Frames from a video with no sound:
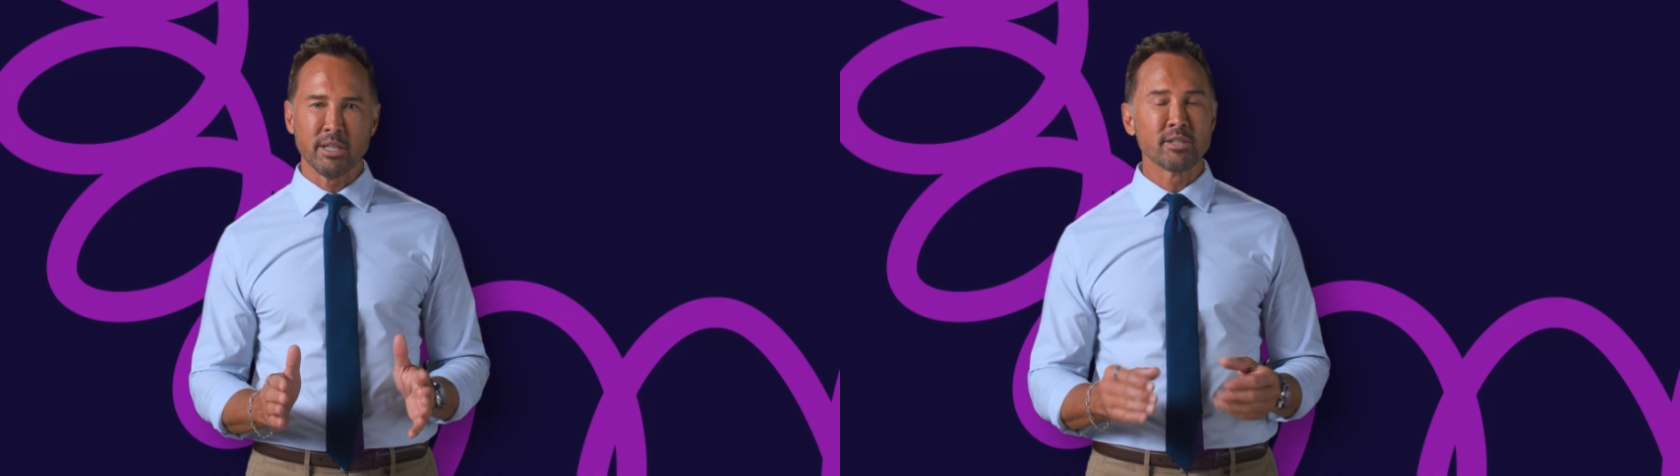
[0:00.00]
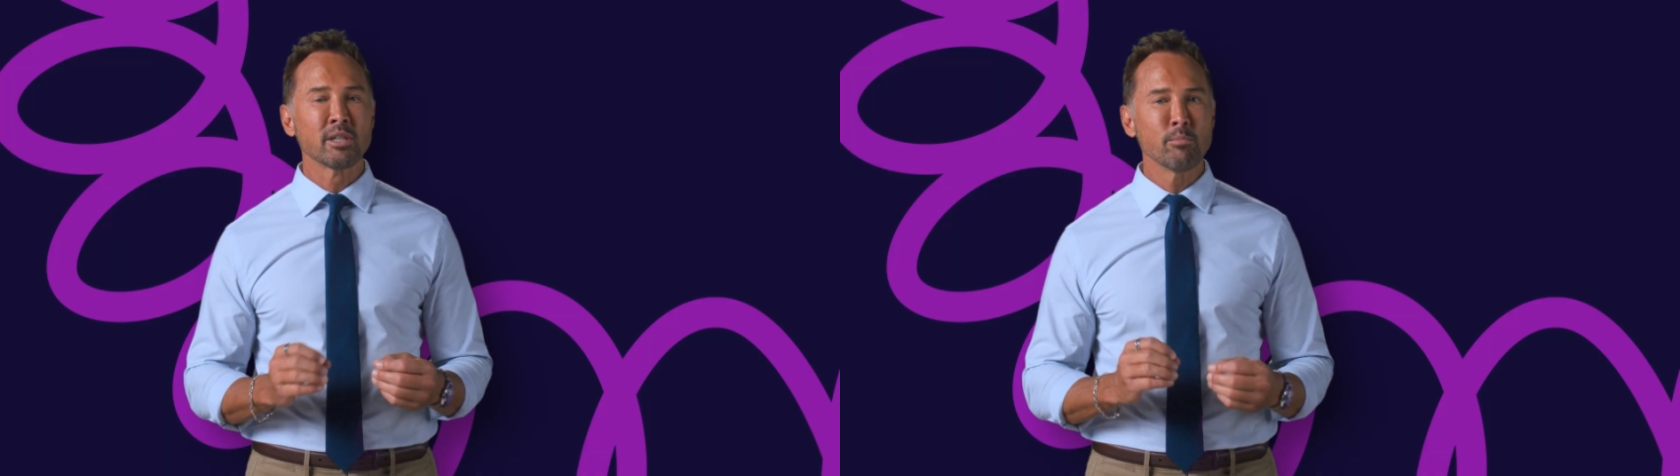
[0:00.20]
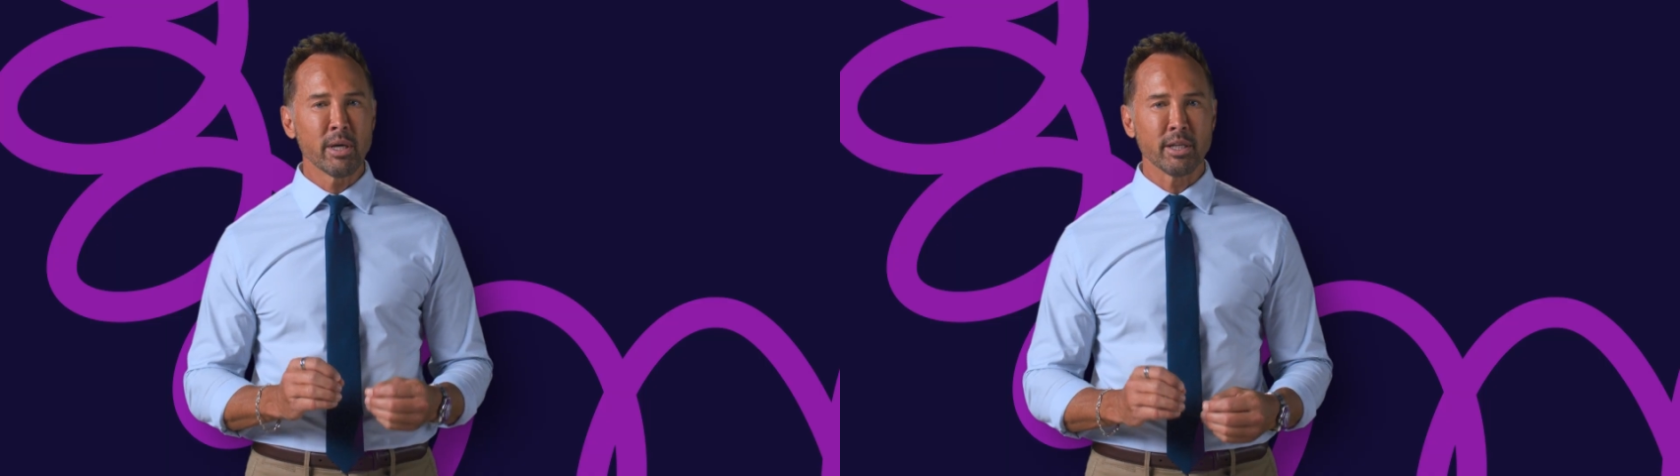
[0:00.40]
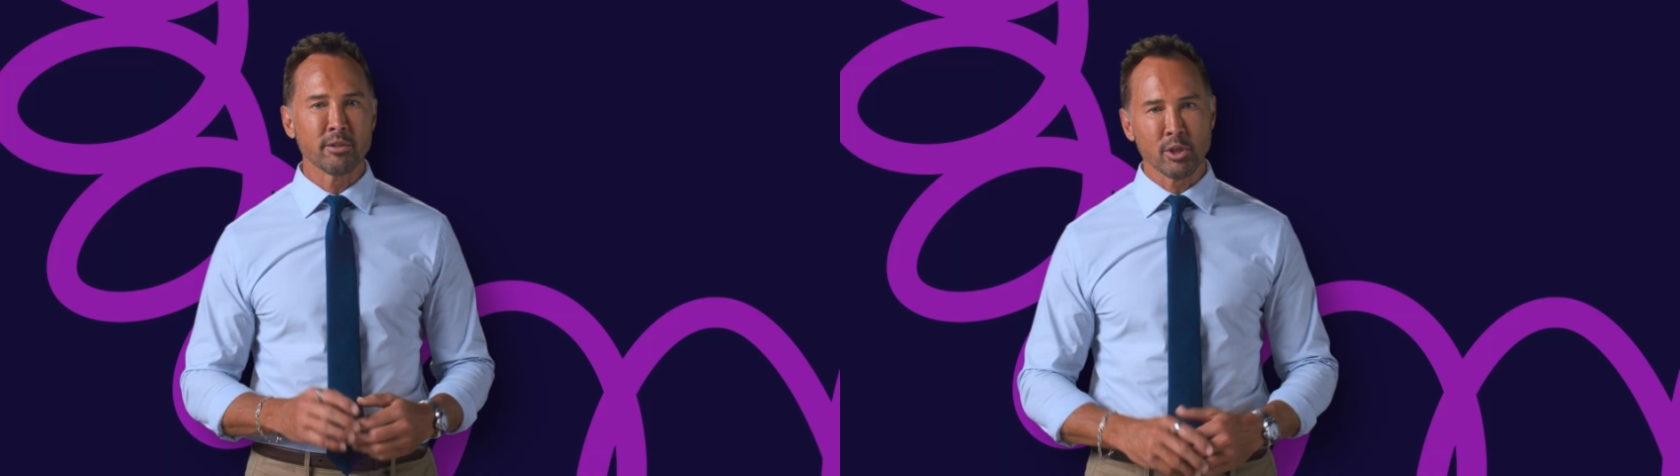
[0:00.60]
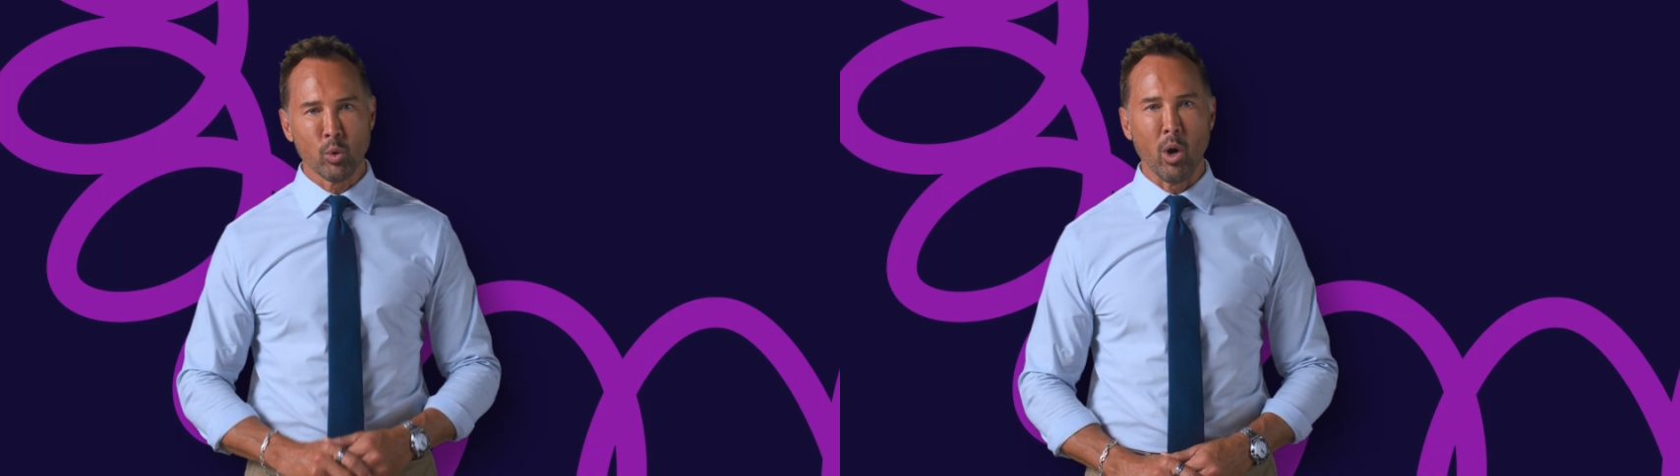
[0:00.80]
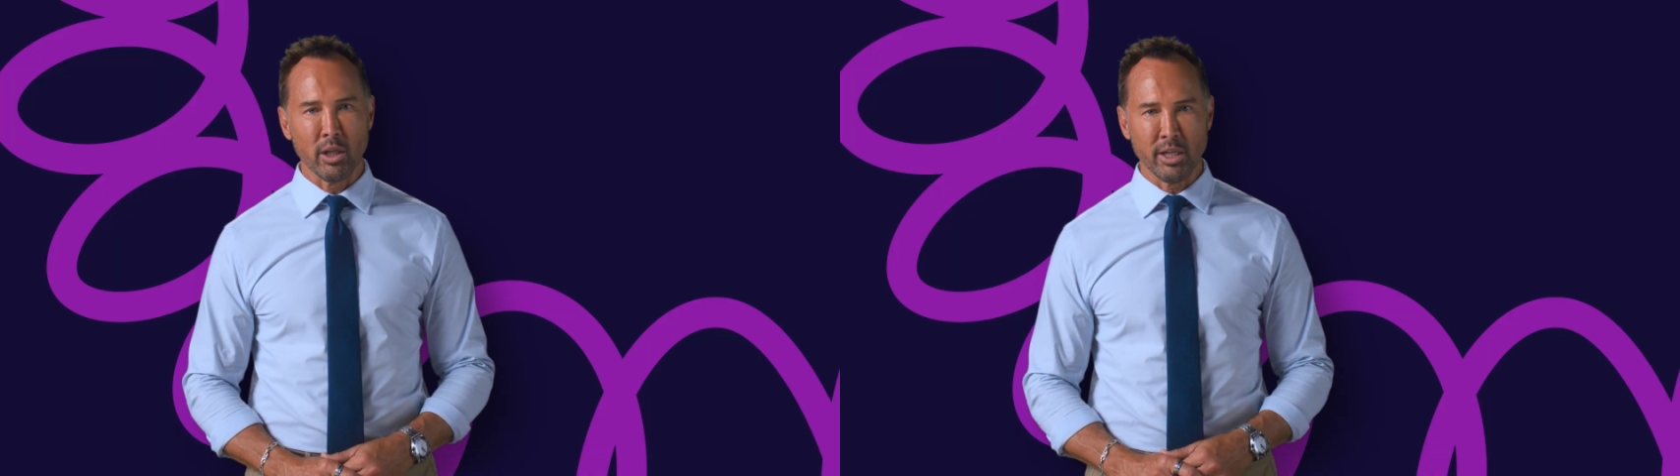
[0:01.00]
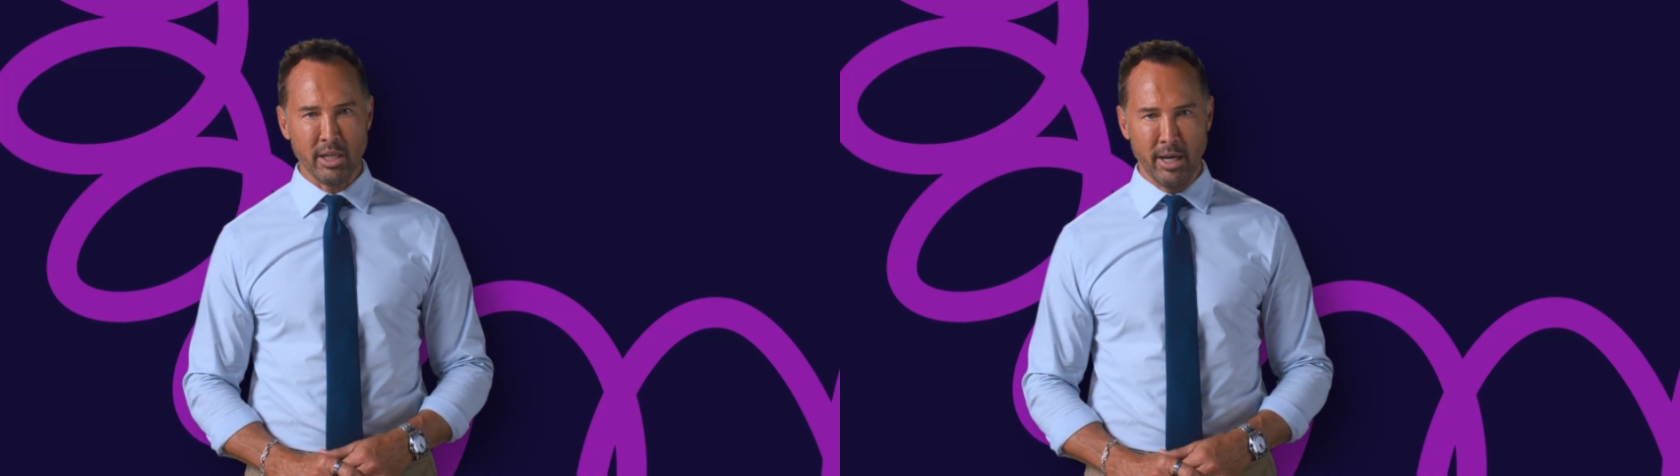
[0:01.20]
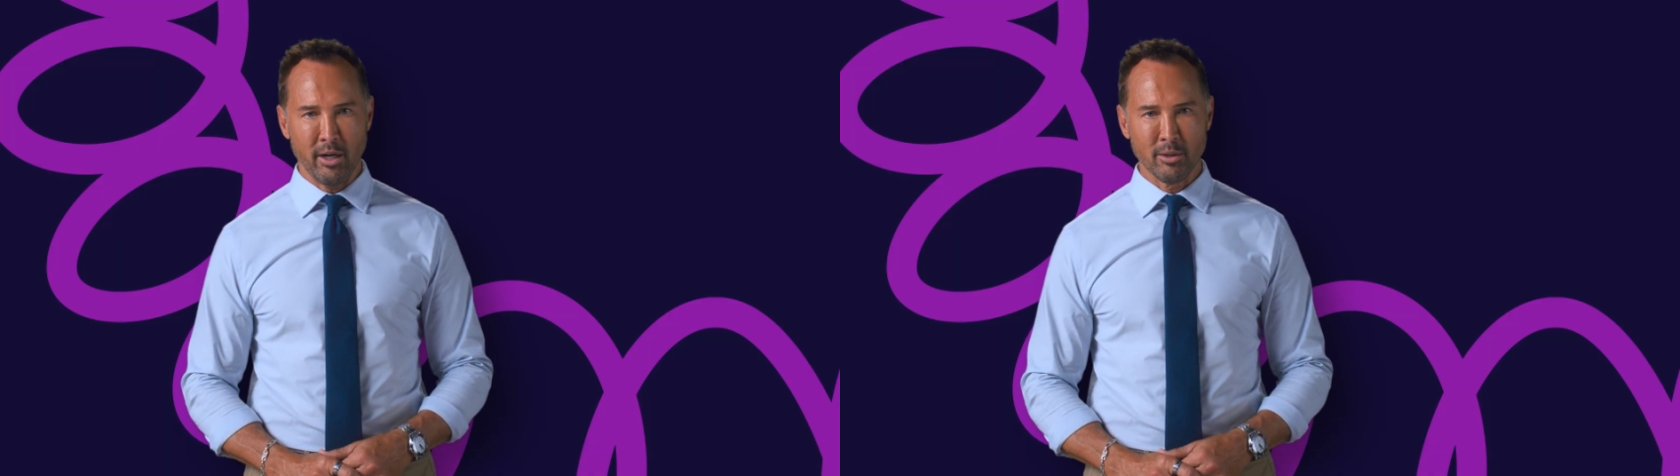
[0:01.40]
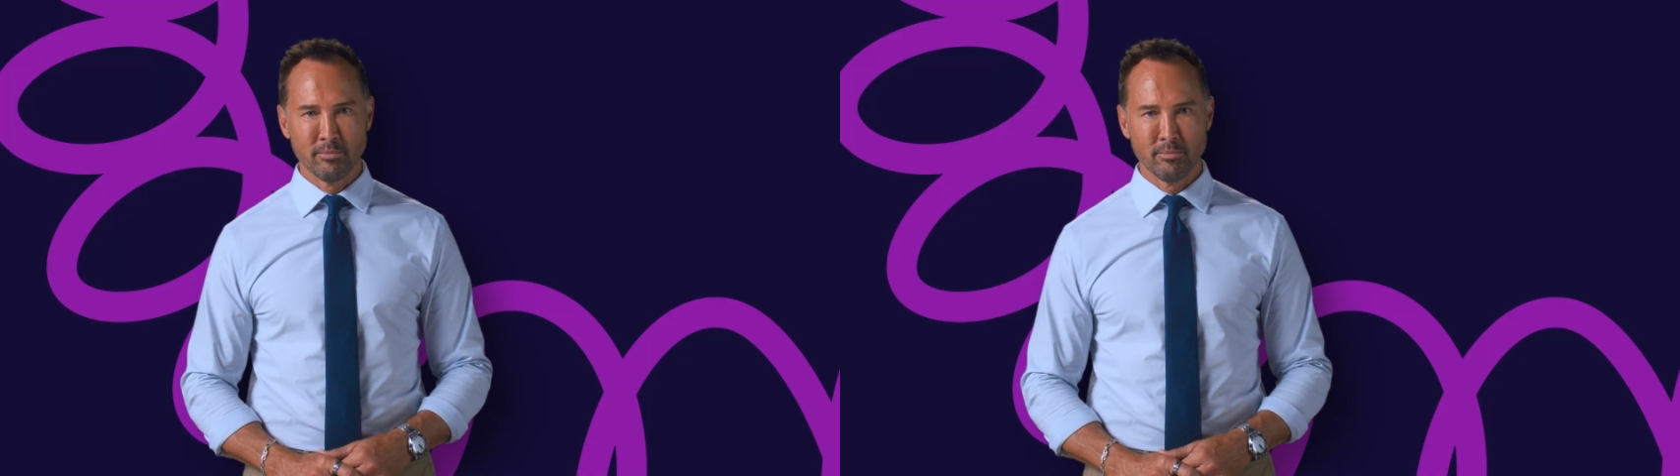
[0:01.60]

is committed to quality care.